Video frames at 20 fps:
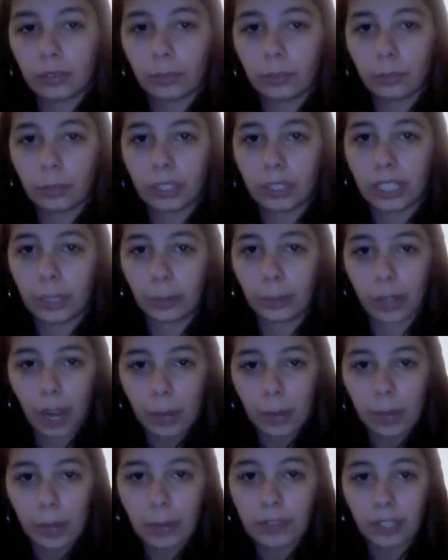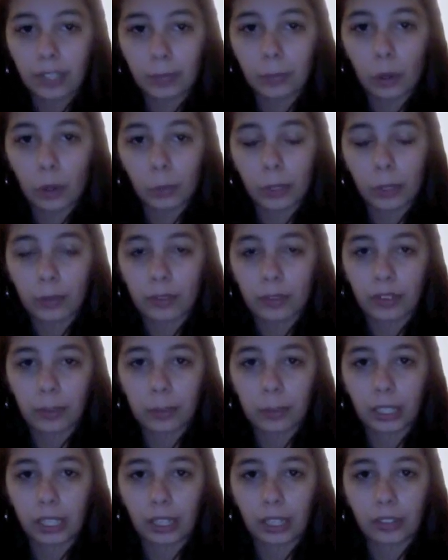But like when I'm having a moment with
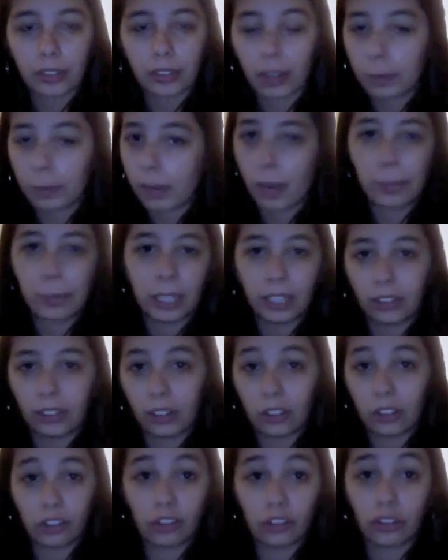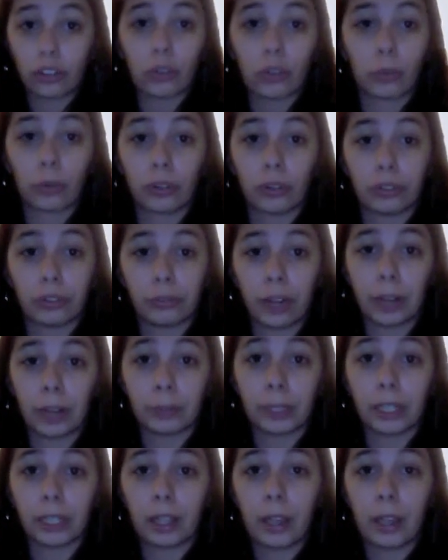somebody else, I'm not paying attention to the world
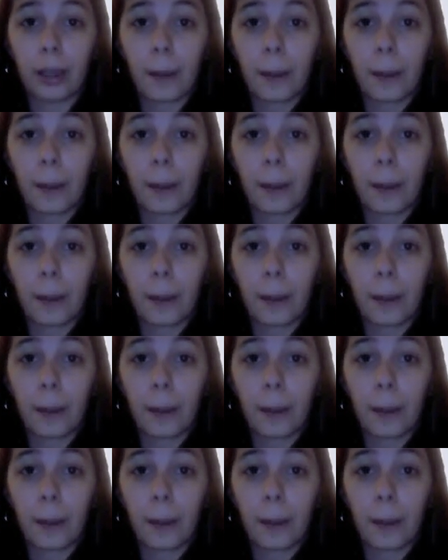around me.